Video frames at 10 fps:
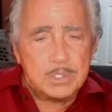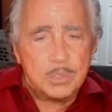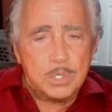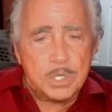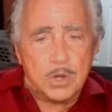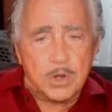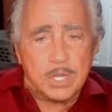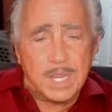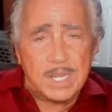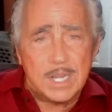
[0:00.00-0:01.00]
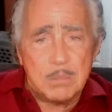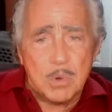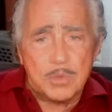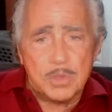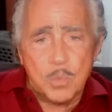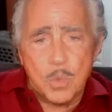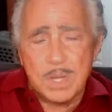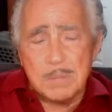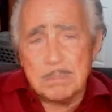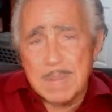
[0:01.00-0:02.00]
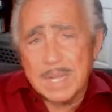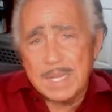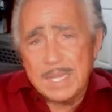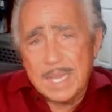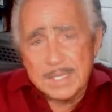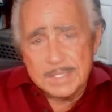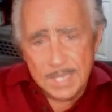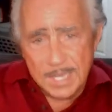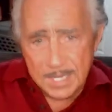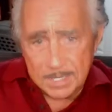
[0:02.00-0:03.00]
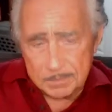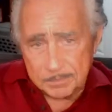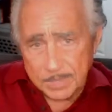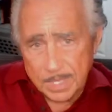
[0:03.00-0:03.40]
to incarnate in more than one body at a time.